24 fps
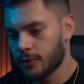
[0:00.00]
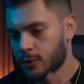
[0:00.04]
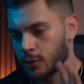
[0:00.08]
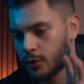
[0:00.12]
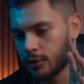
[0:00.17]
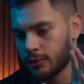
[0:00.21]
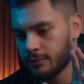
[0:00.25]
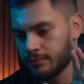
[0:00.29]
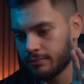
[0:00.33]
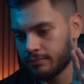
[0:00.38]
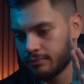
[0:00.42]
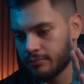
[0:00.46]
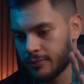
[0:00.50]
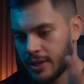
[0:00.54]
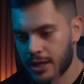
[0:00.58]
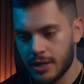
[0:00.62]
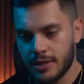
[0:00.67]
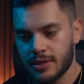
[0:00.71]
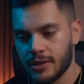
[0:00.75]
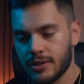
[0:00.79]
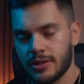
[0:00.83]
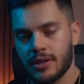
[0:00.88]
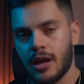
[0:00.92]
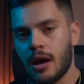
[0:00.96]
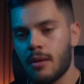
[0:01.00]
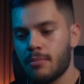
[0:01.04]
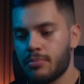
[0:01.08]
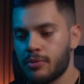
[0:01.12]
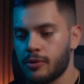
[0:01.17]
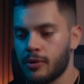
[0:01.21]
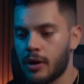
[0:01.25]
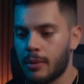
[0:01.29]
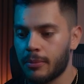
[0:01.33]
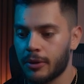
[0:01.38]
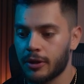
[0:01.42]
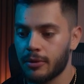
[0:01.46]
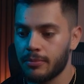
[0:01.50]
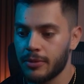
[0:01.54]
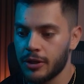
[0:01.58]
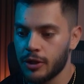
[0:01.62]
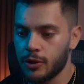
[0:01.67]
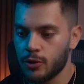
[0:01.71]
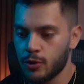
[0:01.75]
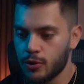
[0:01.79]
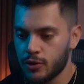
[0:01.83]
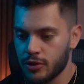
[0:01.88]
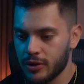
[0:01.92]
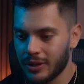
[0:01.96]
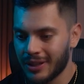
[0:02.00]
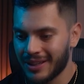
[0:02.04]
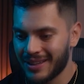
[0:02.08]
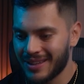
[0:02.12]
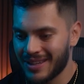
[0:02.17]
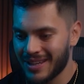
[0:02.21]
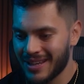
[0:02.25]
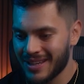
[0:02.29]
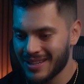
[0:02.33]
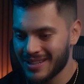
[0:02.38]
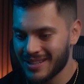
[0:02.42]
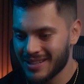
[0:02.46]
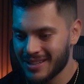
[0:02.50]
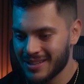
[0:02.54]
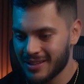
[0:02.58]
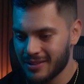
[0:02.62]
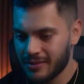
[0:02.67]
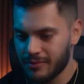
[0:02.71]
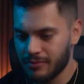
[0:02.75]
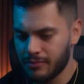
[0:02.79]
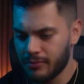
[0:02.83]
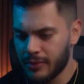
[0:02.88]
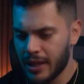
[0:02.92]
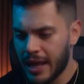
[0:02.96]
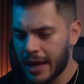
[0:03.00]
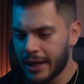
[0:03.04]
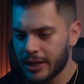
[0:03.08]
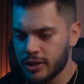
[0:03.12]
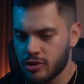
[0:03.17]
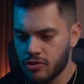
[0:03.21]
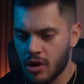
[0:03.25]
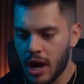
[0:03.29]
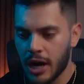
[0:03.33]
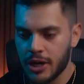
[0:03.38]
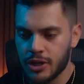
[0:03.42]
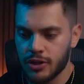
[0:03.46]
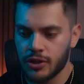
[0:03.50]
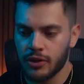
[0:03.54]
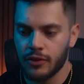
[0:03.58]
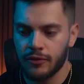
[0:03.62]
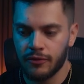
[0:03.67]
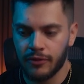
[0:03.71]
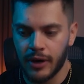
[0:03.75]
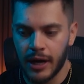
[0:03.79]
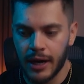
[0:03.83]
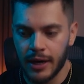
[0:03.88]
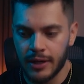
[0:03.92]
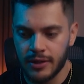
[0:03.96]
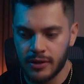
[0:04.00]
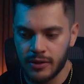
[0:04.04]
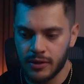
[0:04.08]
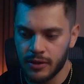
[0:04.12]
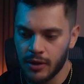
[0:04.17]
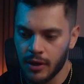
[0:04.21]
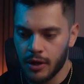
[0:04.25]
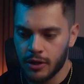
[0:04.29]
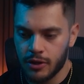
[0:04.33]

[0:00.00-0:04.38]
For this example, I'm going to be using this neck traction device.